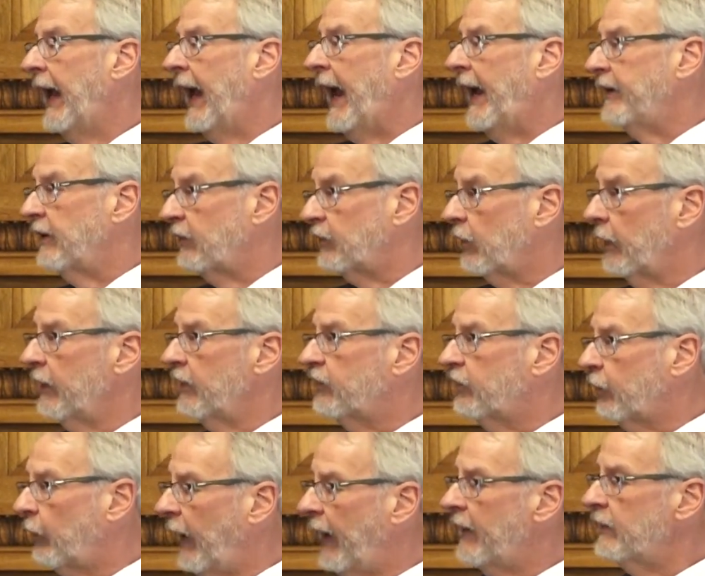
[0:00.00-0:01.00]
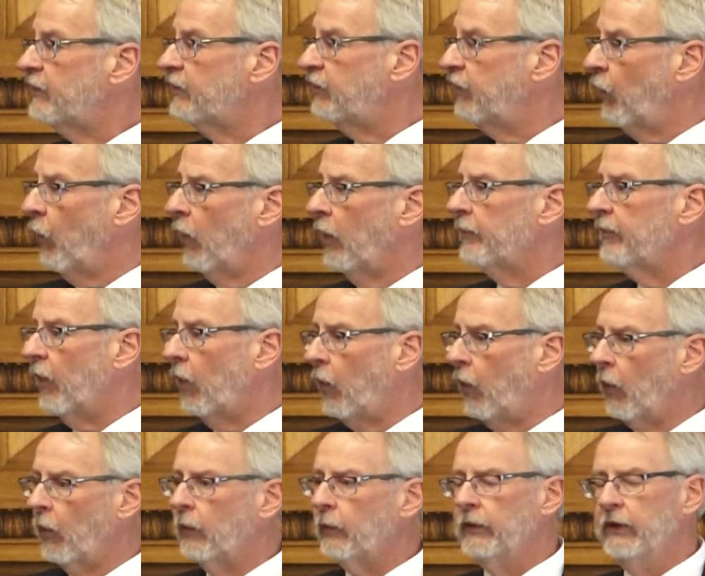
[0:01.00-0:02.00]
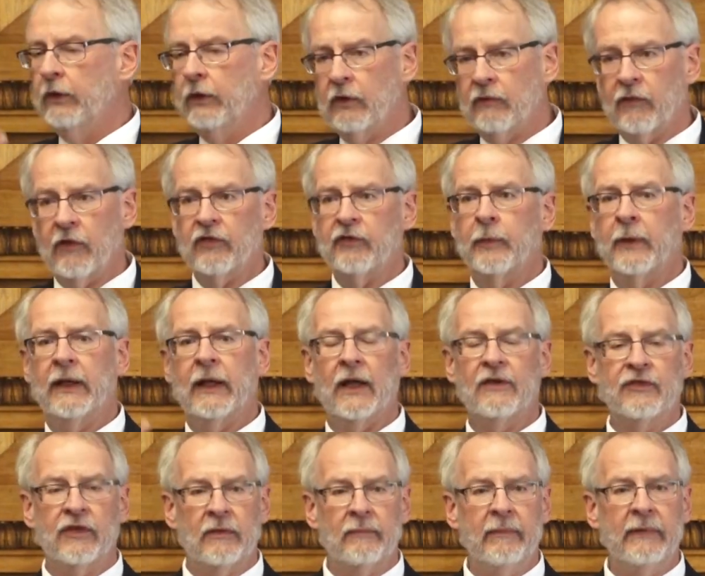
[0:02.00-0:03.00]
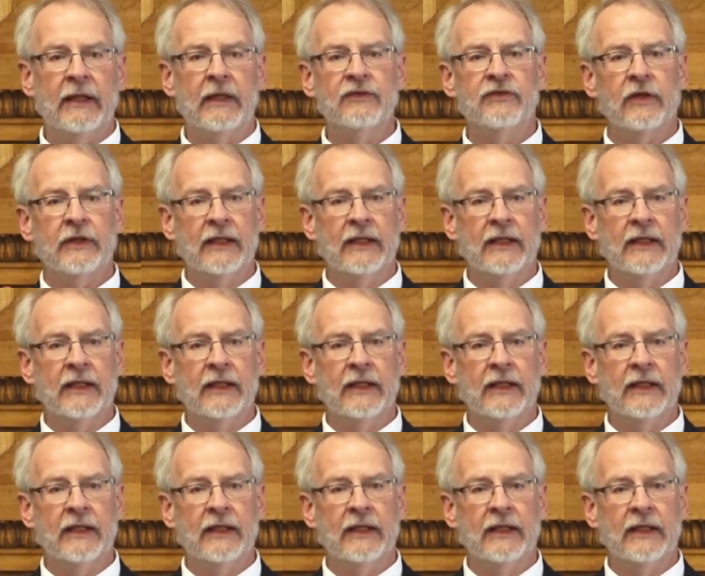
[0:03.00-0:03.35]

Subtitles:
and it's going to transform the whole universe because it means,